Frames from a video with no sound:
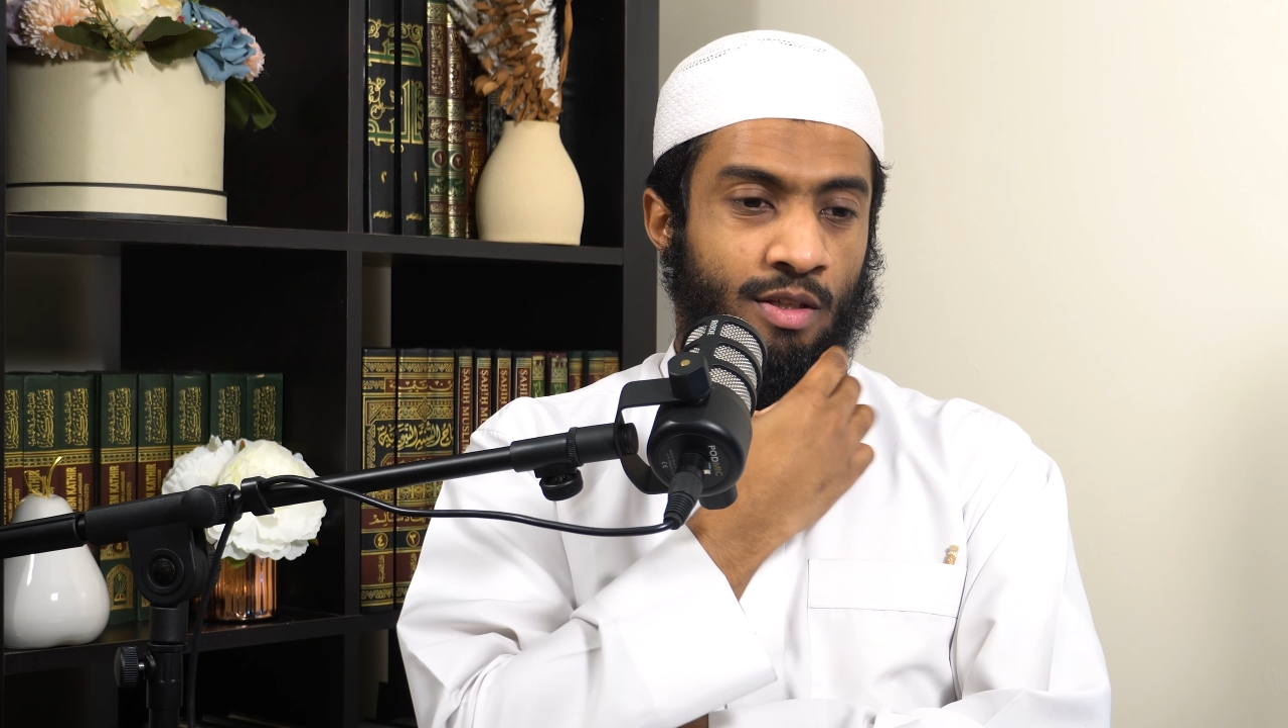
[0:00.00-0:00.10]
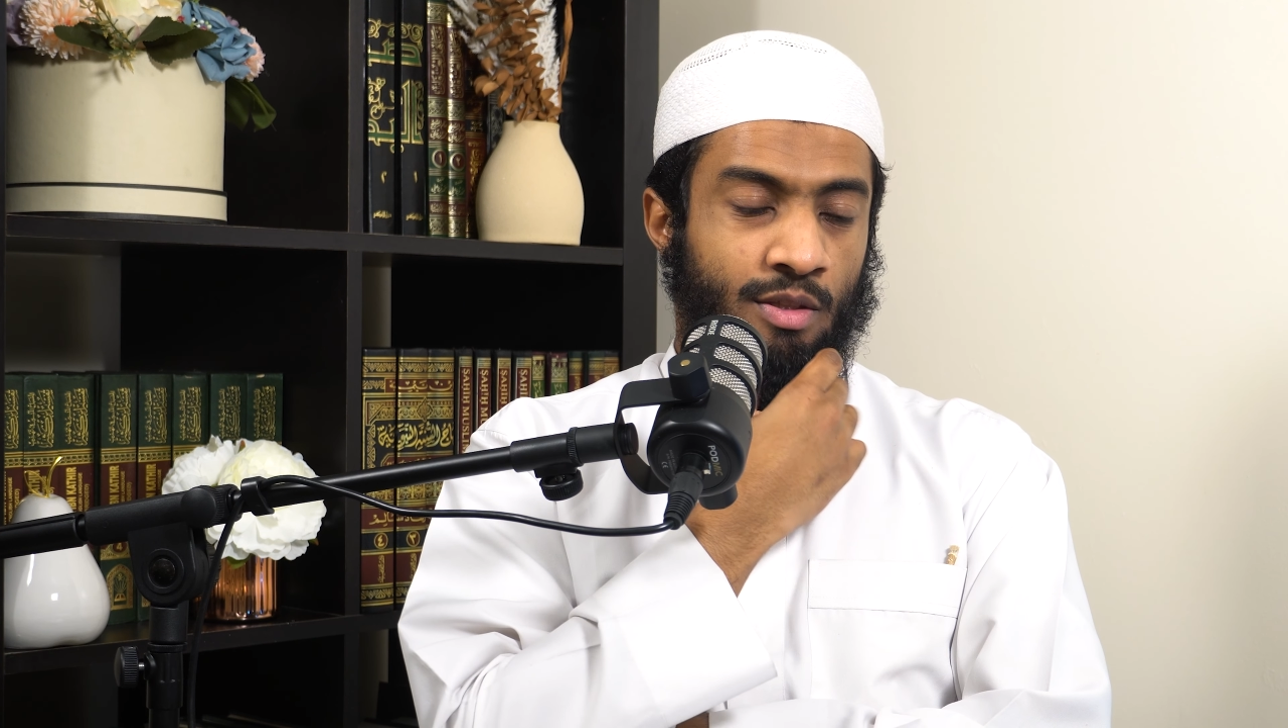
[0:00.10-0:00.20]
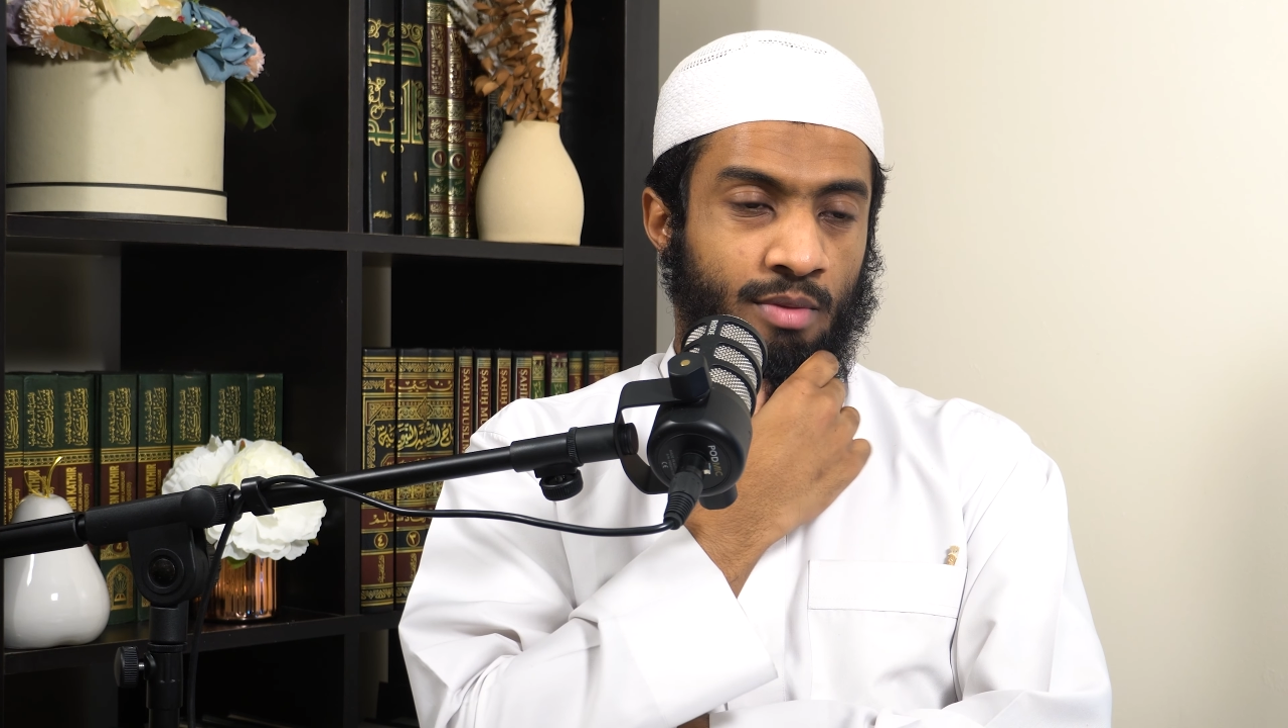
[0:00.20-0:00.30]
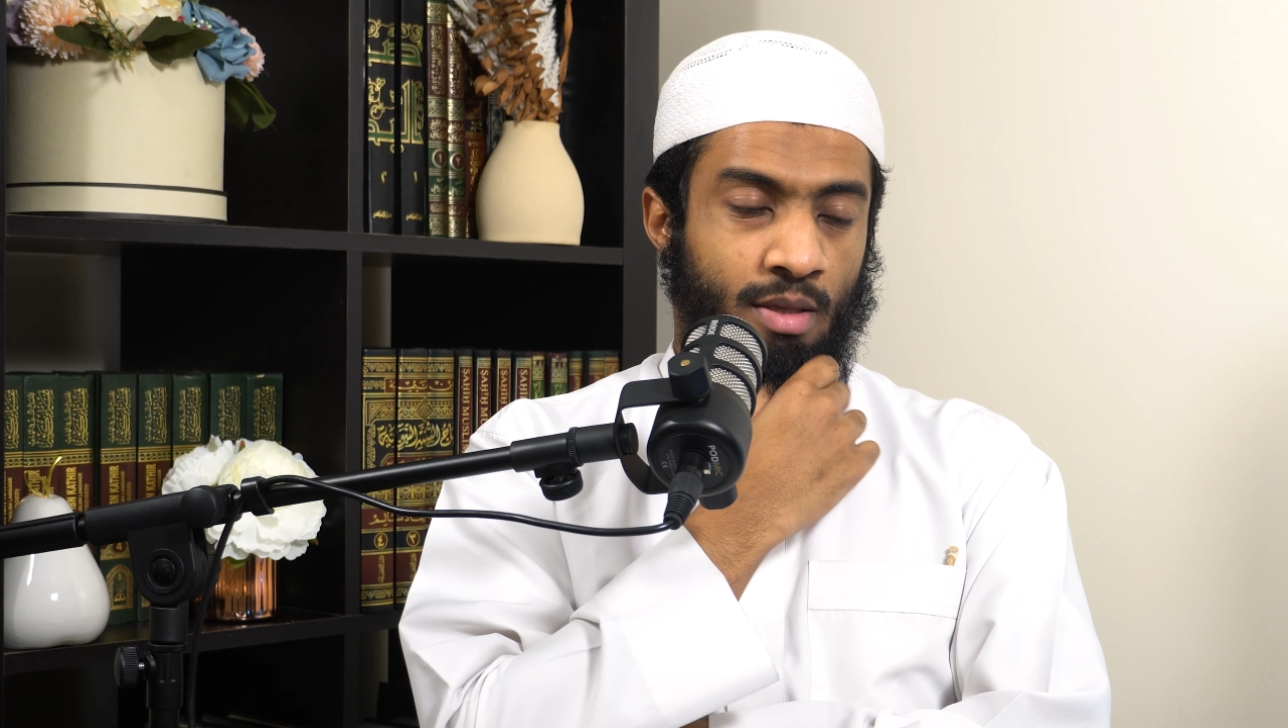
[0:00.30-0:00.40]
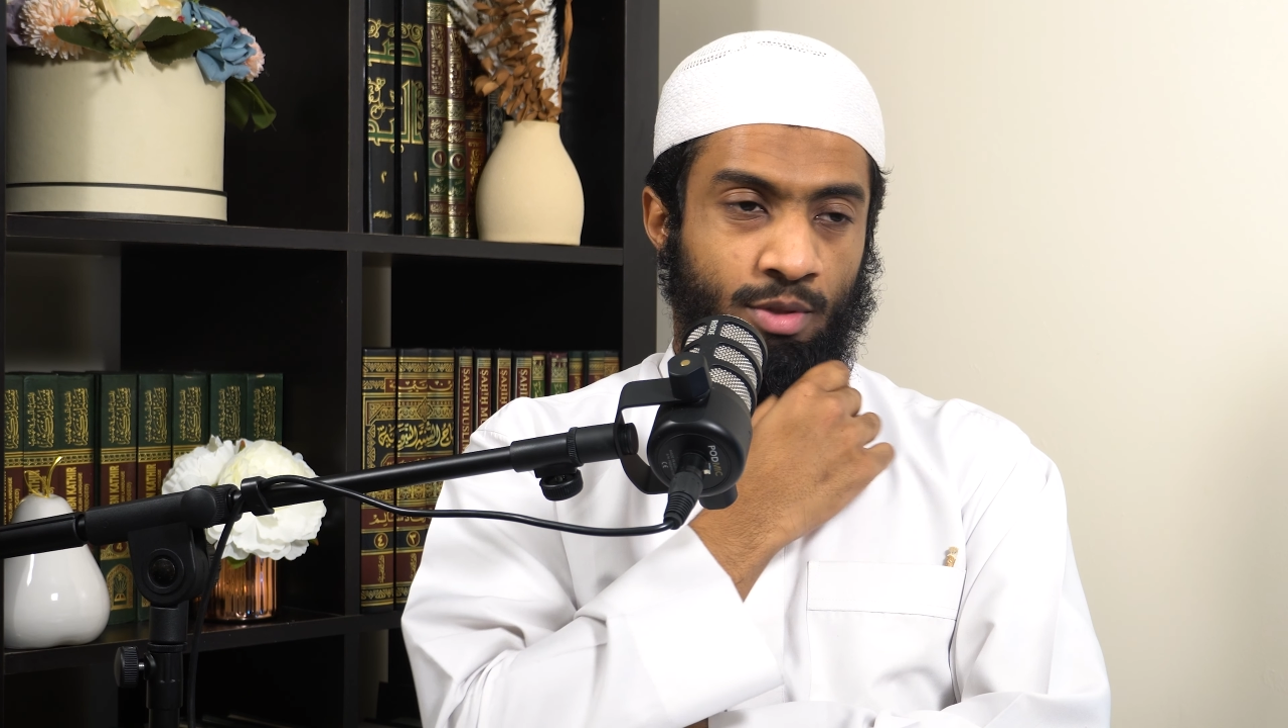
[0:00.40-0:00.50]

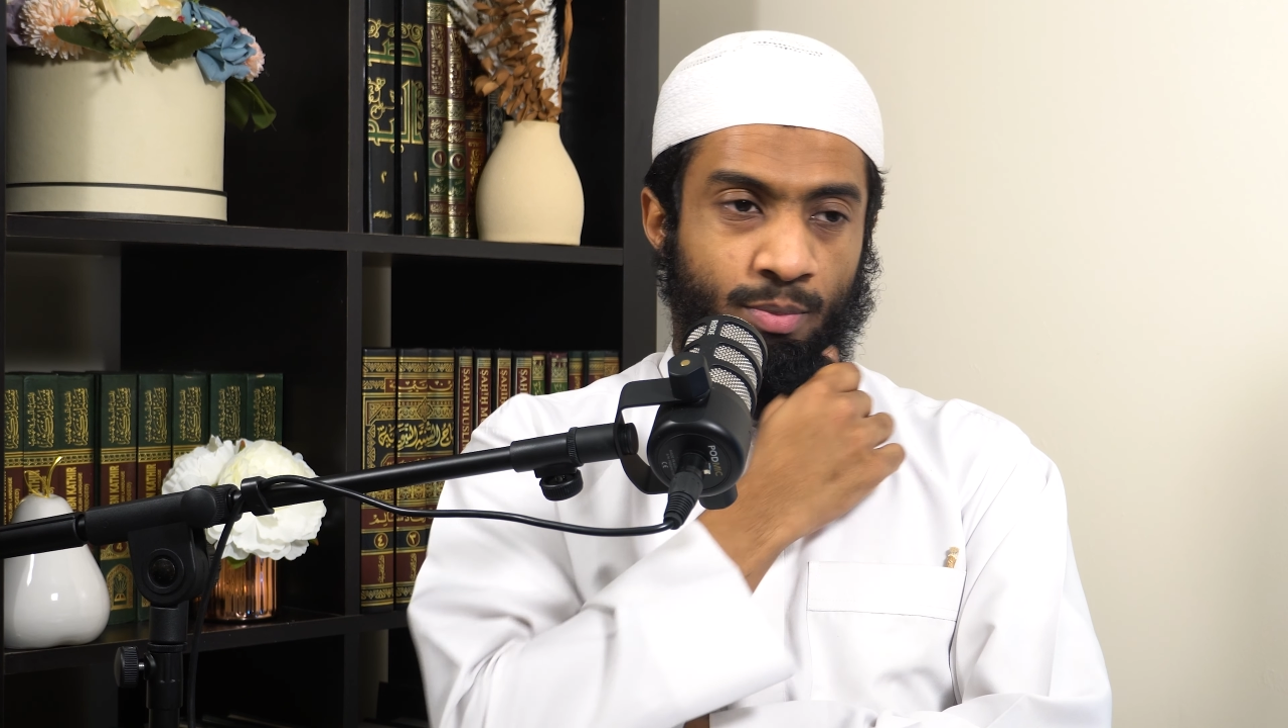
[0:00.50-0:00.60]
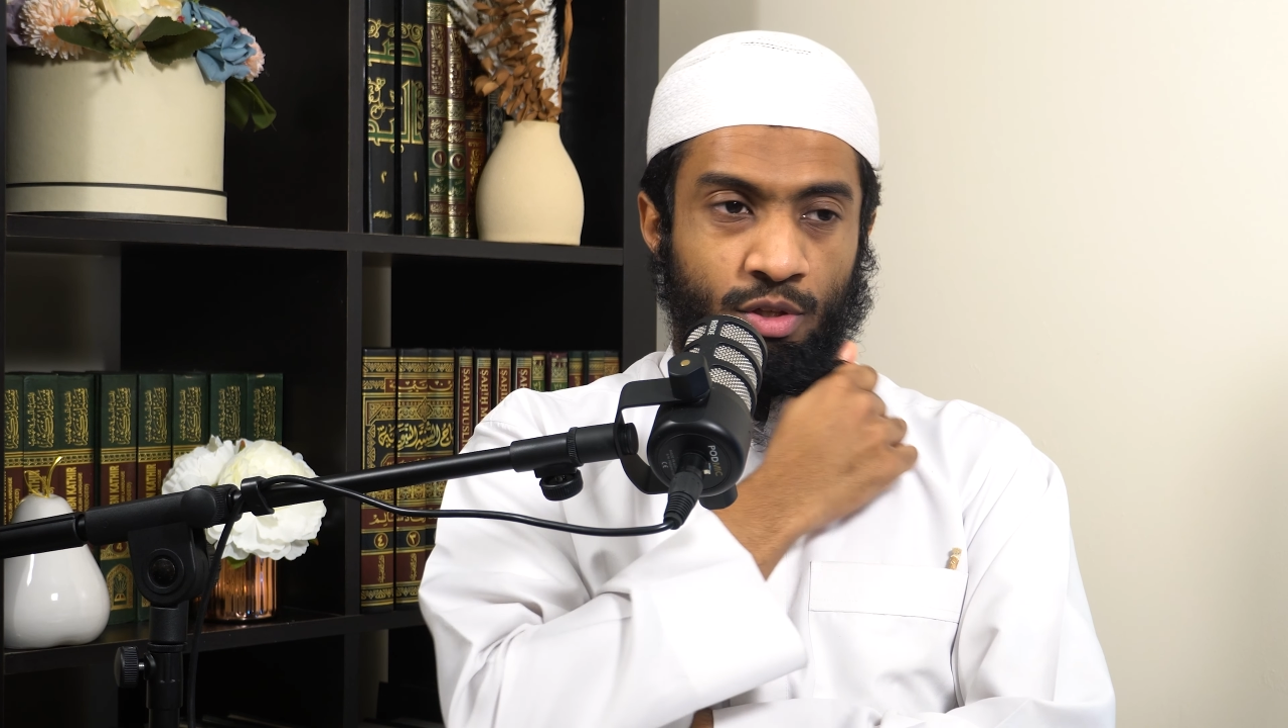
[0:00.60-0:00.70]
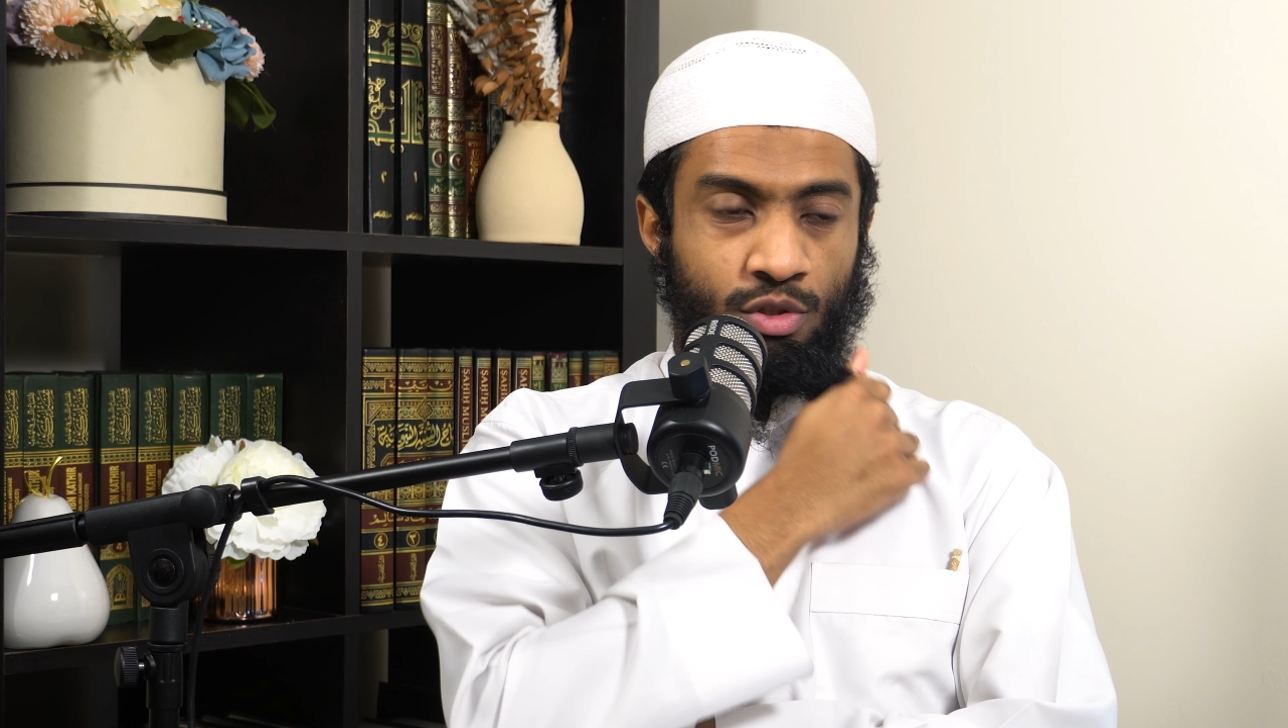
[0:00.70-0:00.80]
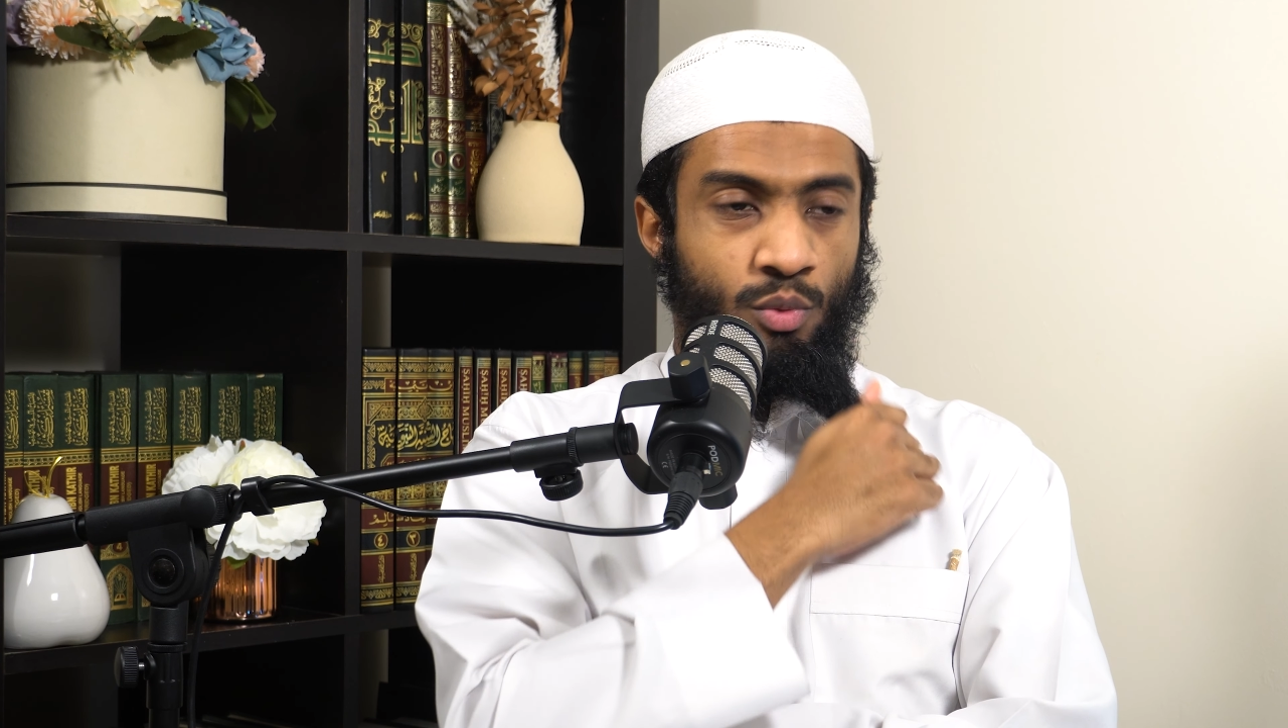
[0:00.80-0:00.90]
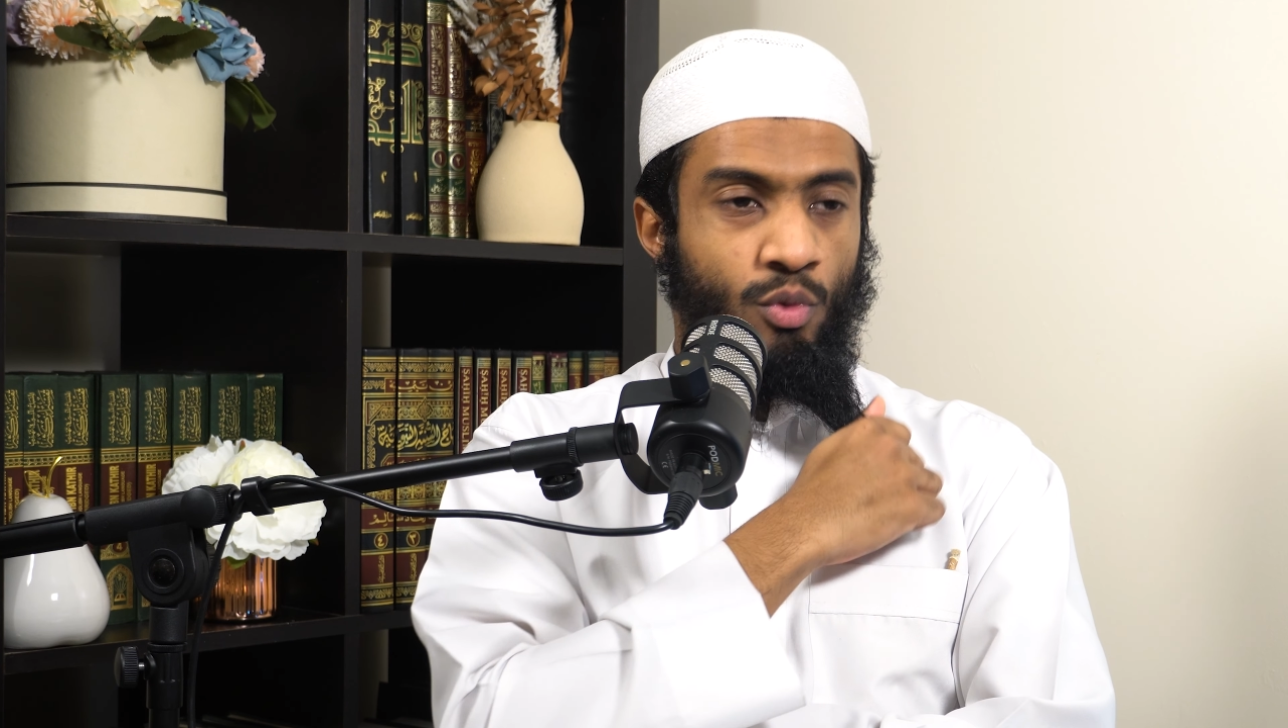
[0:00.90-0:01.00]
sometimes a person